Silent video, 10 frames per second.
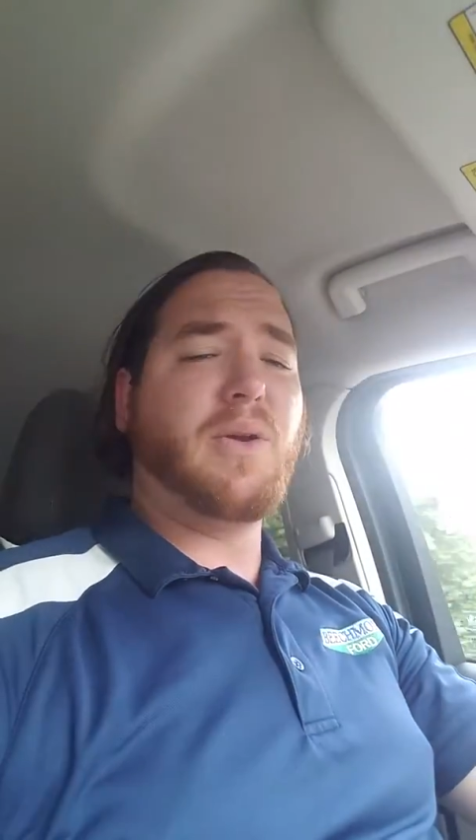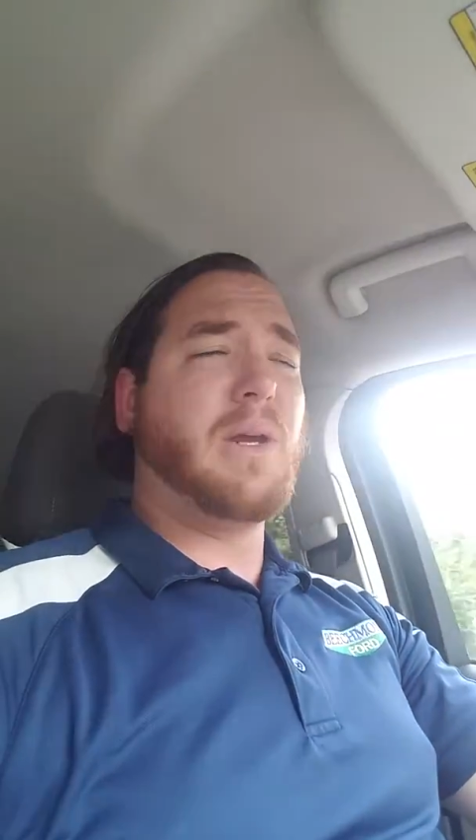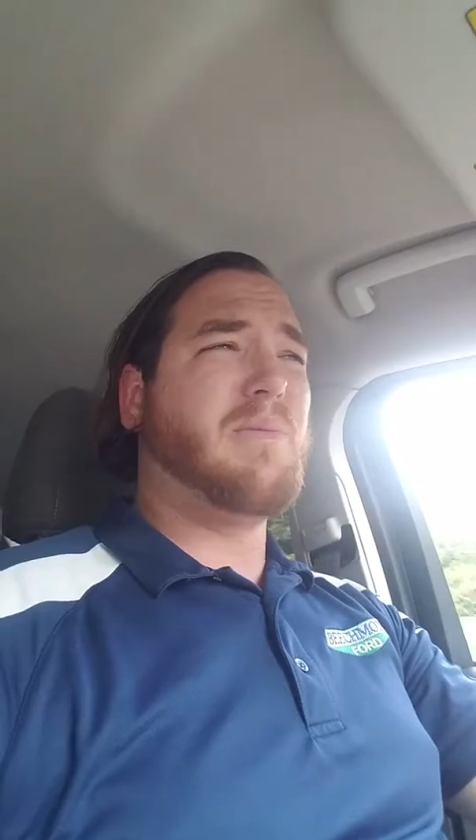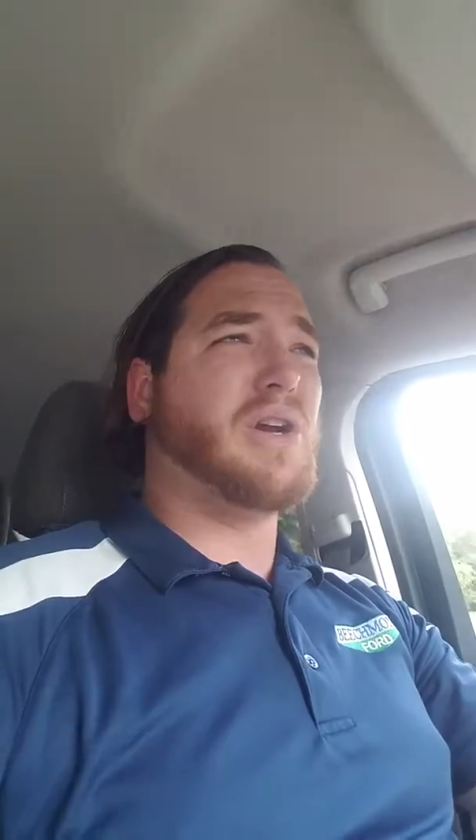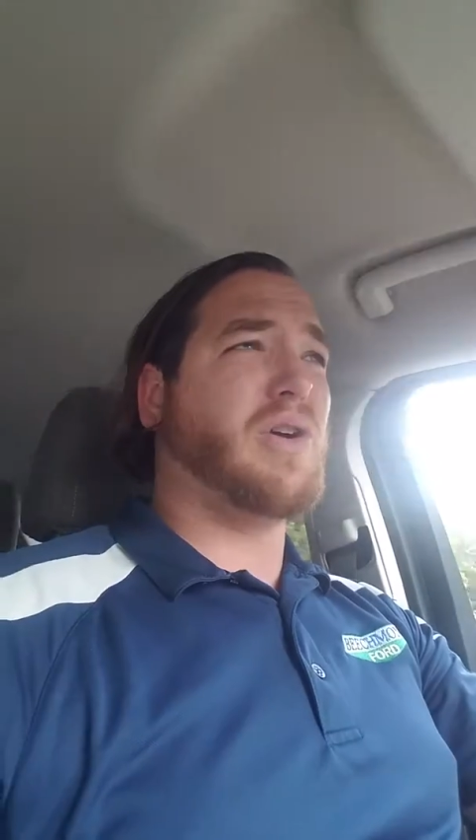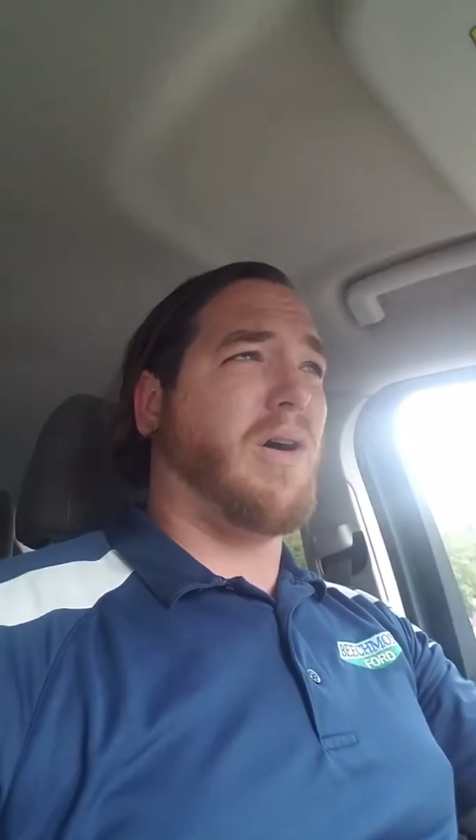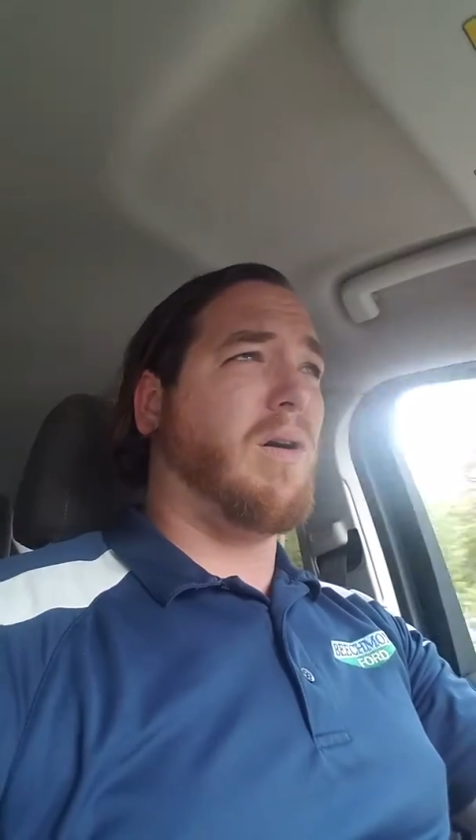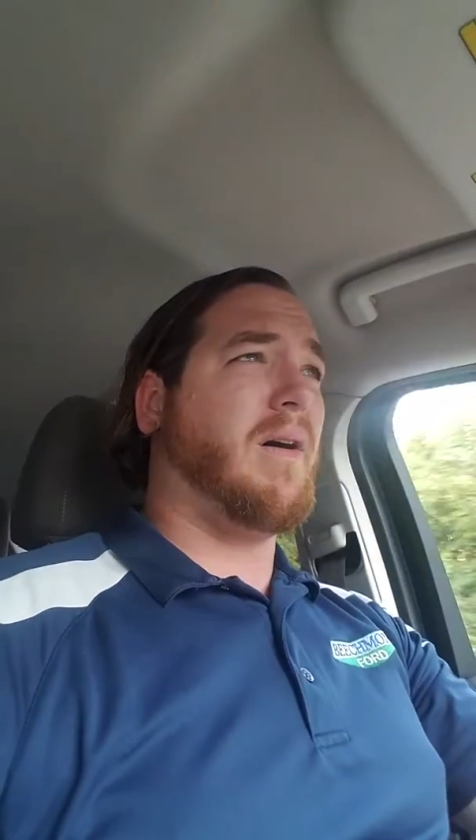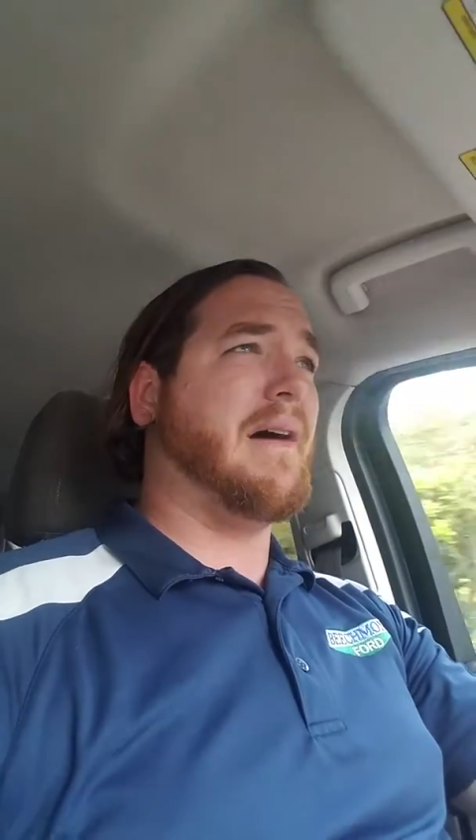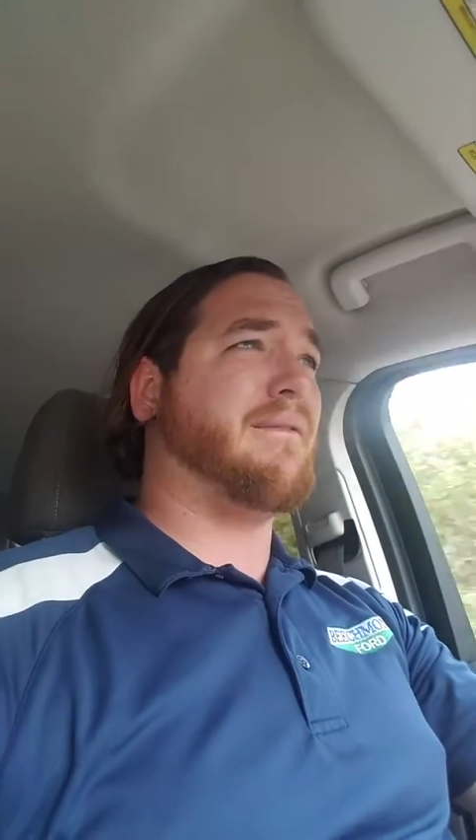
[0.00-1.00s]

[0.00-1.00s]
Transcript: You can give me a call at